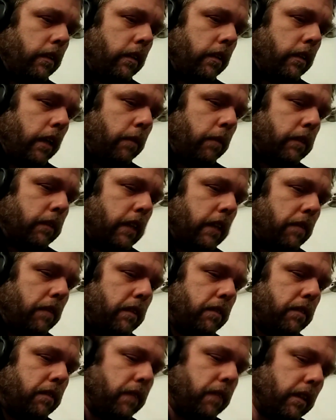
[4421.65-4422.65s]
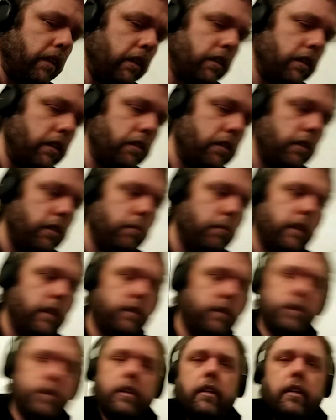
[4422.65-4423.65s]
I'm just having this feeling this year, man.
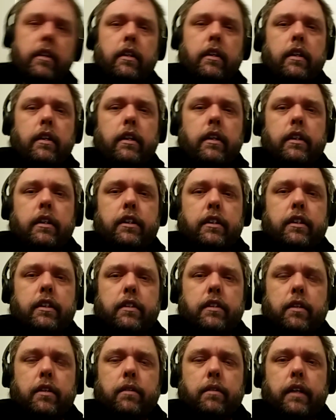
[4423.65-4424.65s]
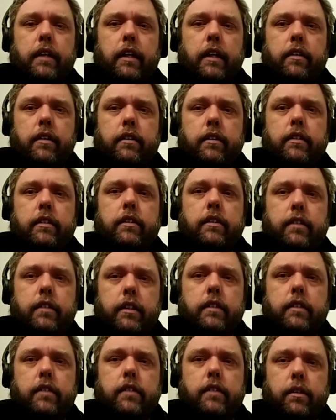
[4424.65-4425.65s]
Shit's going down. Shit
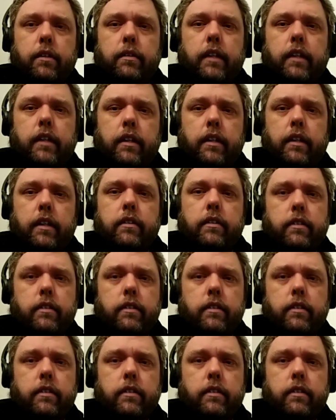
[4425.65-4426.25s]
is going down.